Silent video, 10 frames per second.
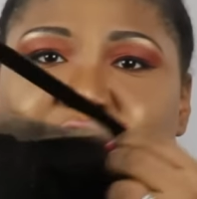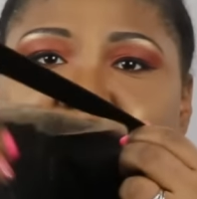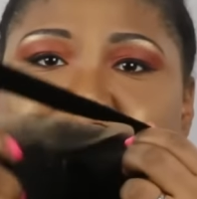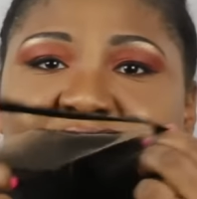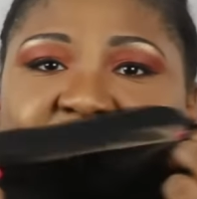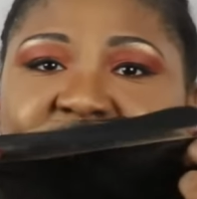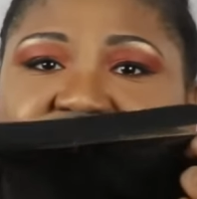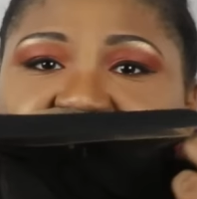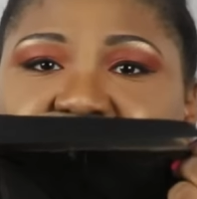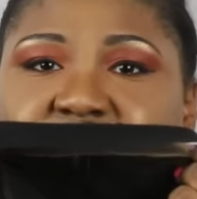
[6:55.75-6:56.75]
here
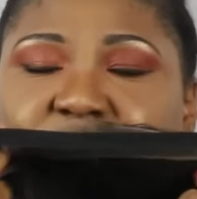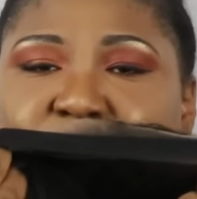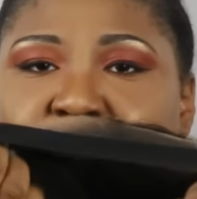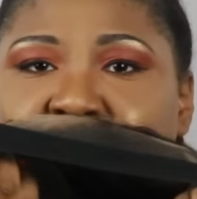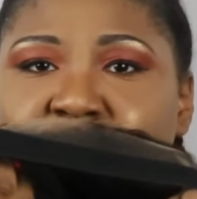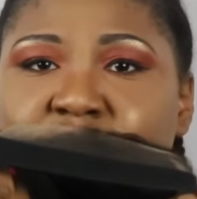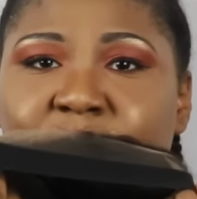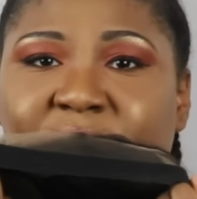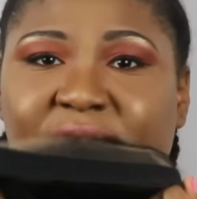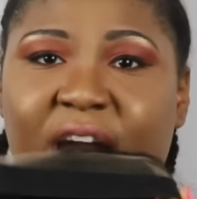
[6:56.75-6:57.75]
did not
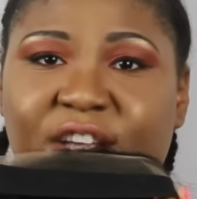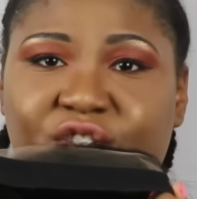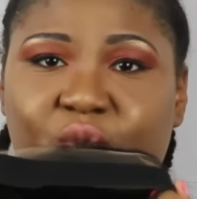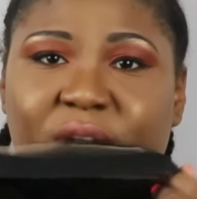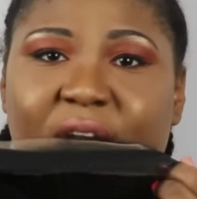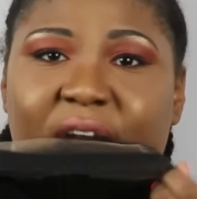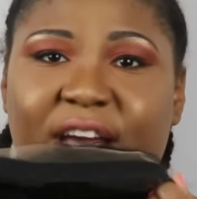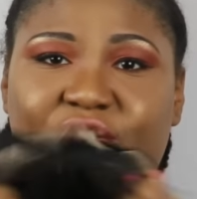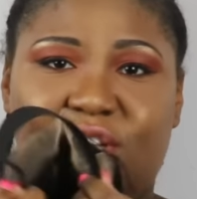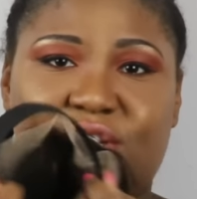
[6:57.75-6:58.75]
come attached to it. I
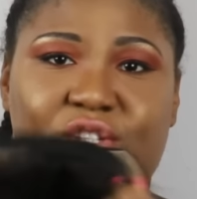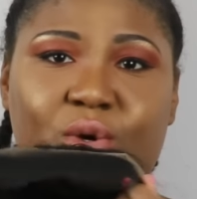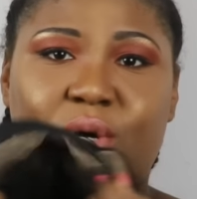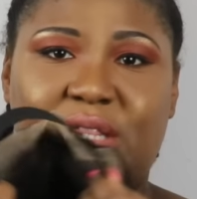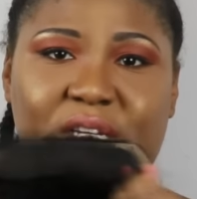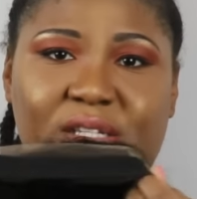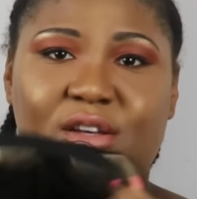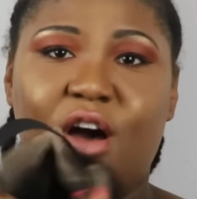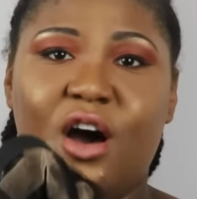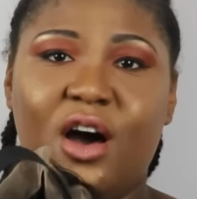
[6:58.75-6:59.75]
actually sewed
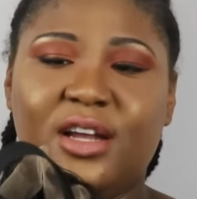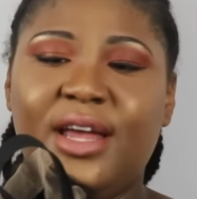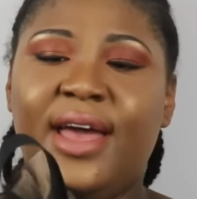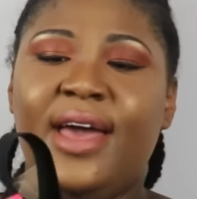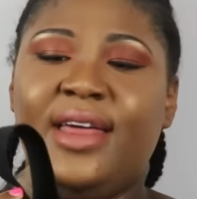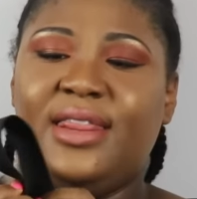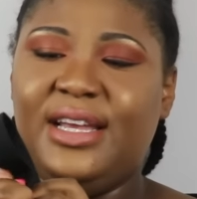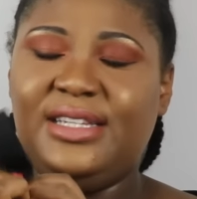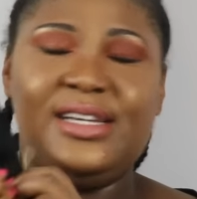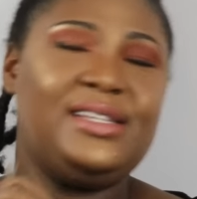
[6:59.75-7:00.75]
this on.
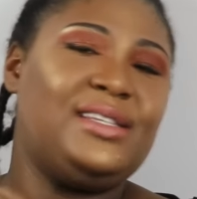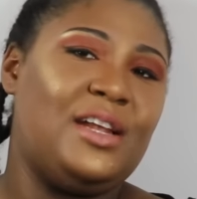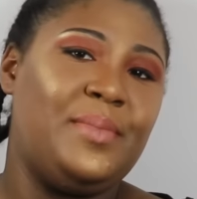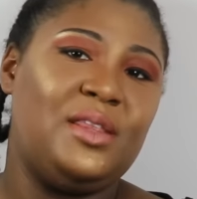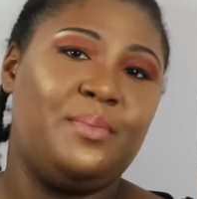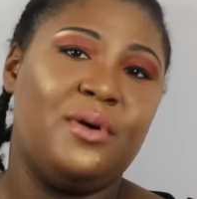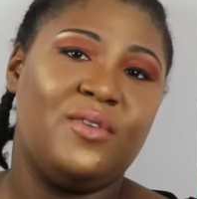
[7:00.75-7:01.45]
They did send me the